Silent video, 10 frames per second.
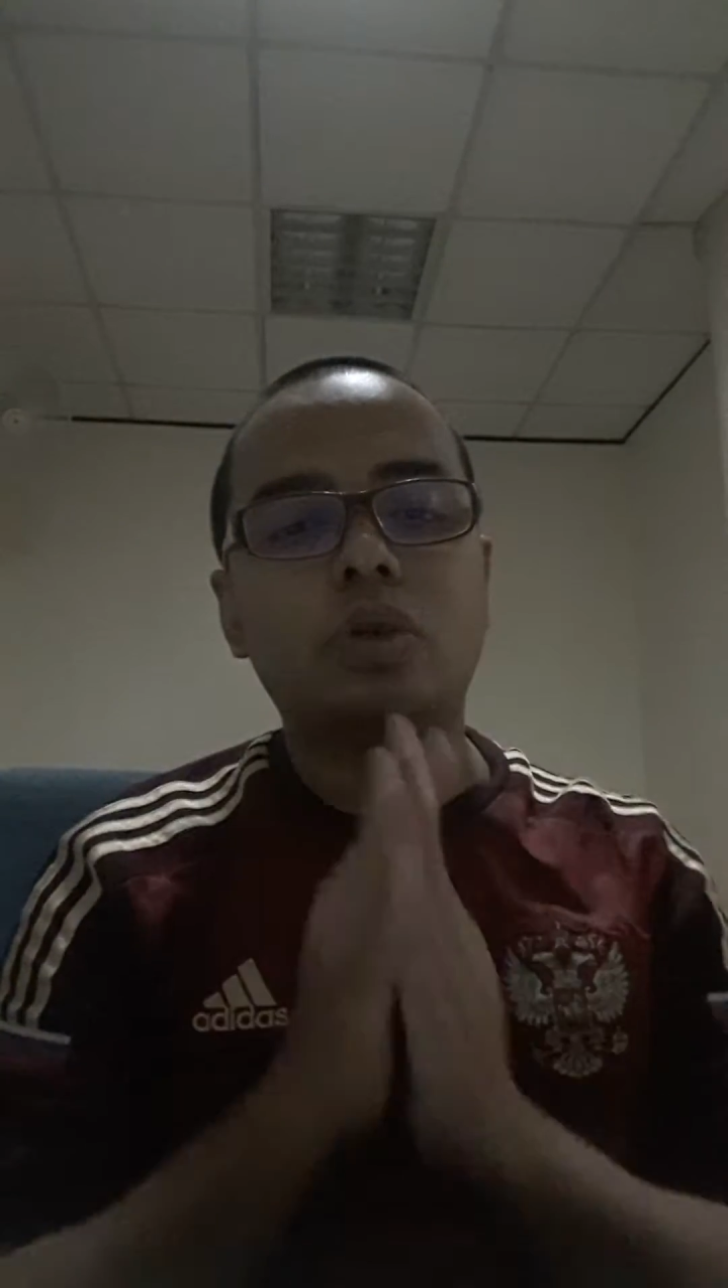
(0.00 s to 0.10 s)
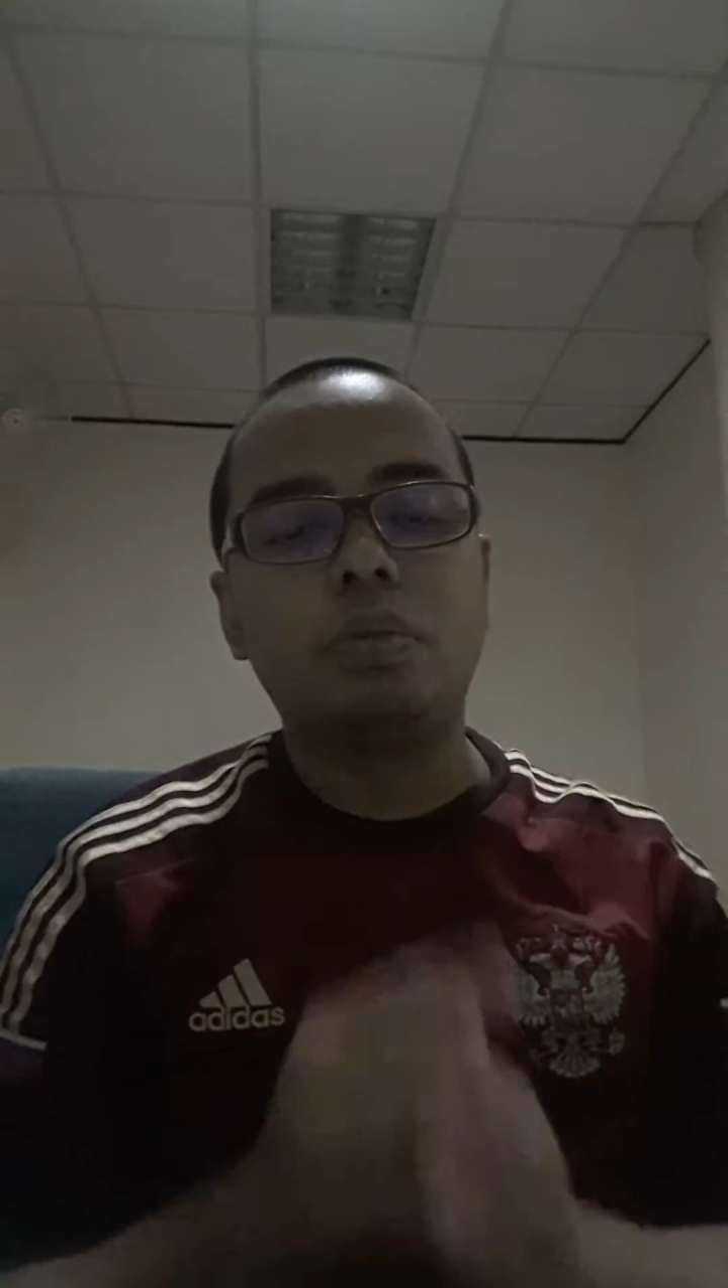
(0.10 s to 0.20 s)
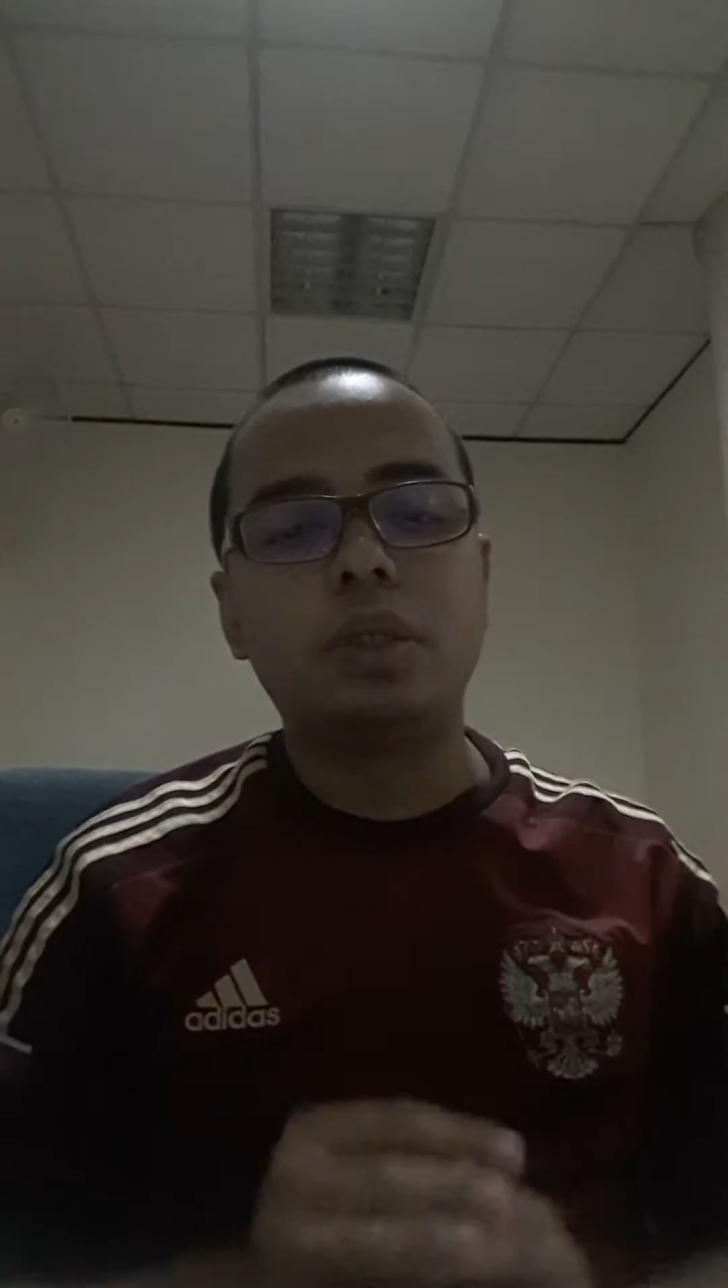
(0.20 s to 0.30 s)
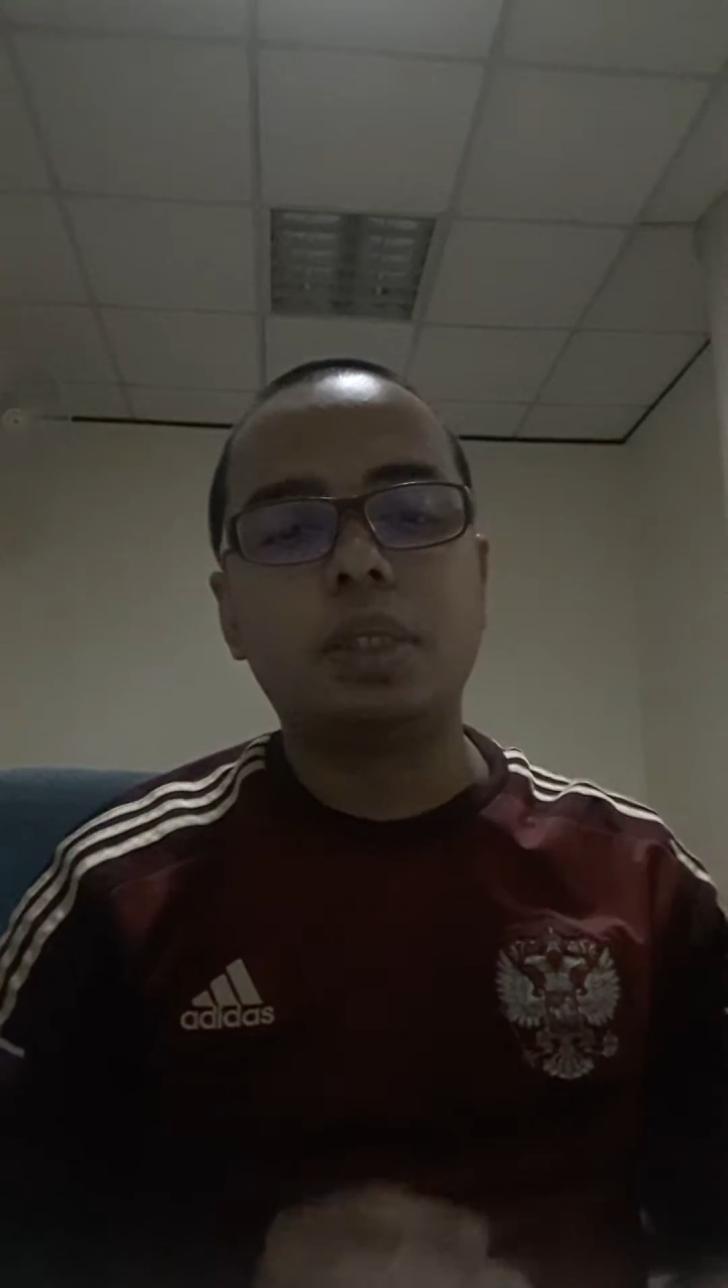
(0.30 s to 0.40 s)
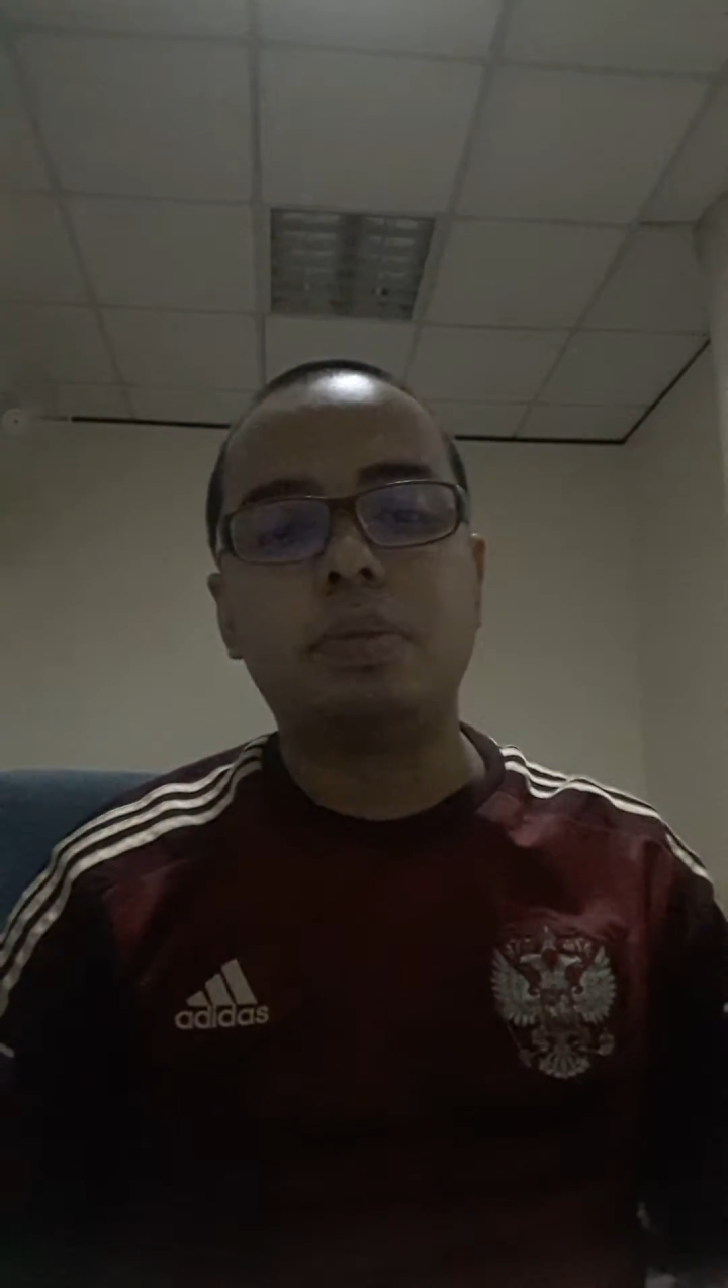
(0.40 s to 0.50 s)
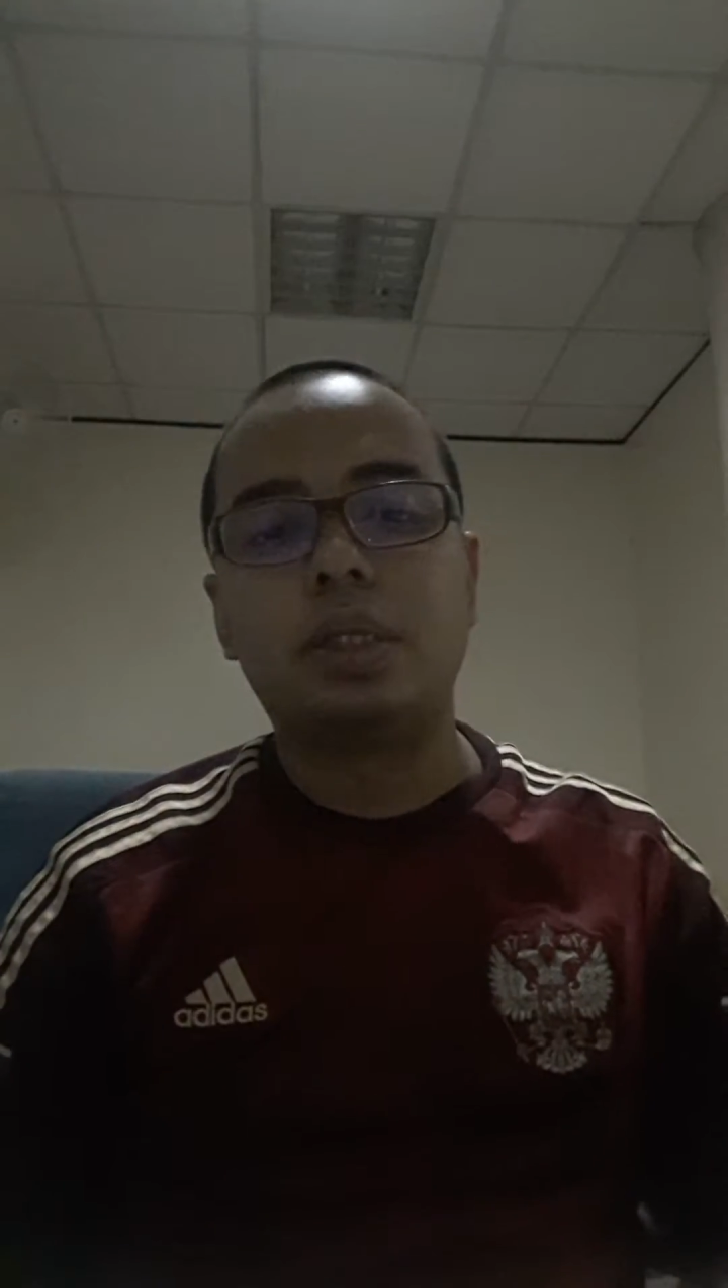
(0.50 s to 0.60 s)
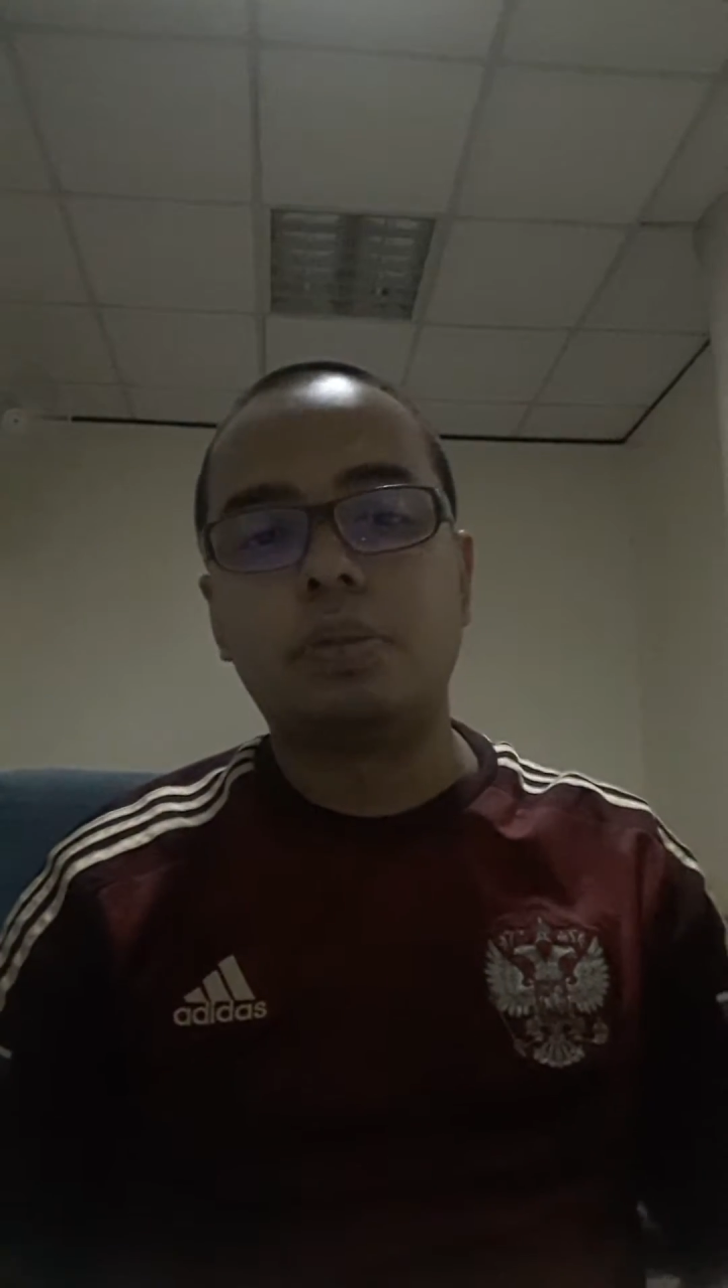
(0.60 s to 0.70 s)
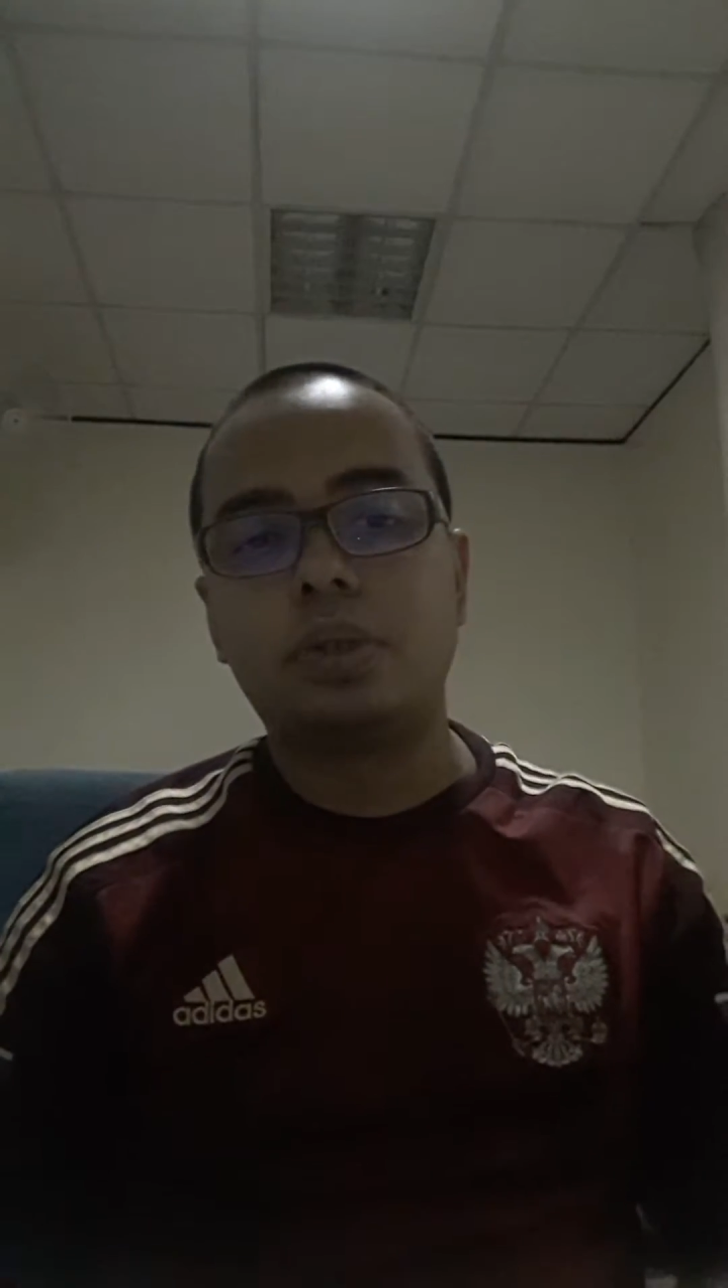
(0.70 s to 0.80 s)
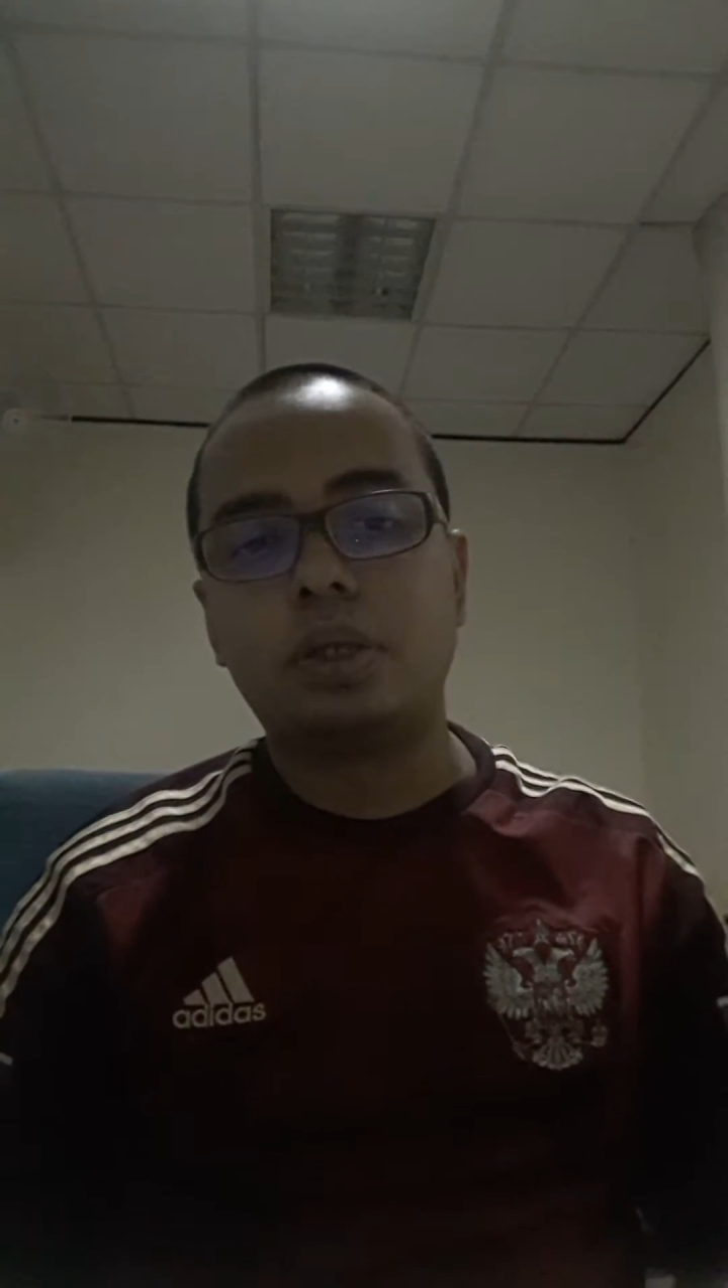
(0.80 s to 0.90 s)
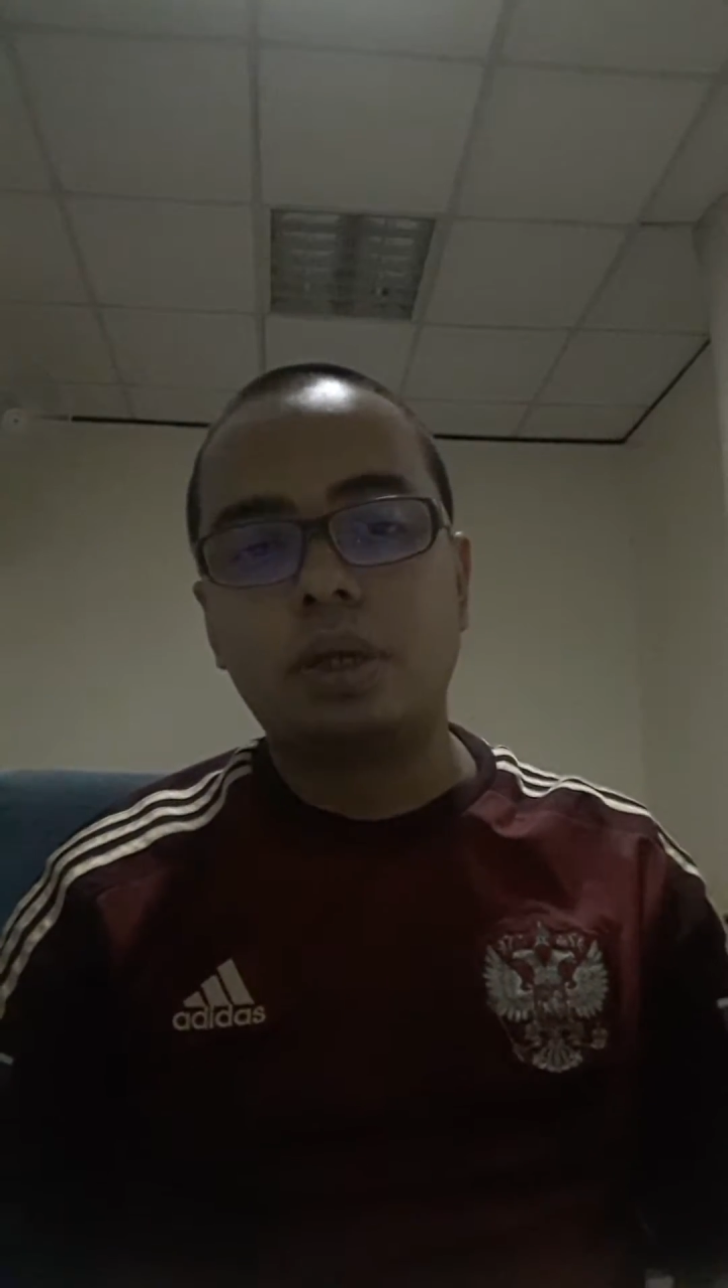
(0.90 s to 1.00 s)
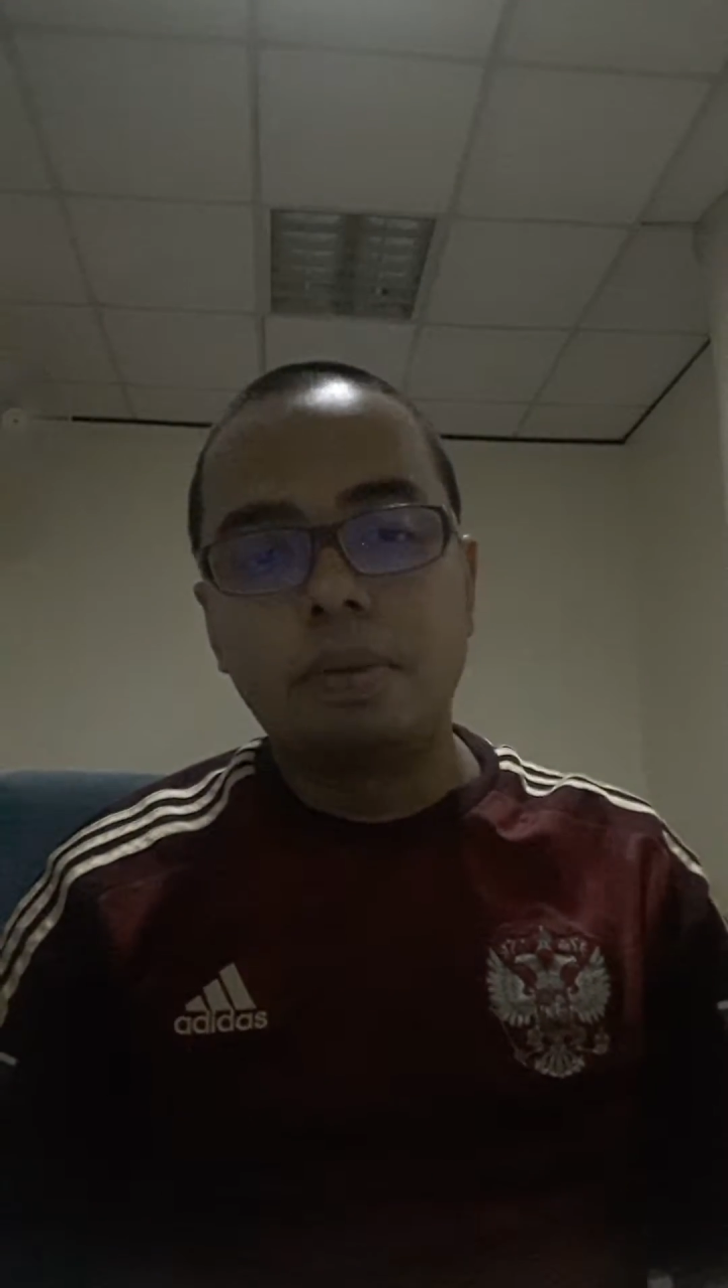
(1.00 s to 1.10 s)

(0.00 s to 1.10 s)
common symptoms.